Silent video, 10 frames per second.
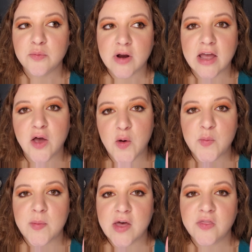write
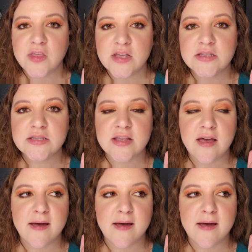home about this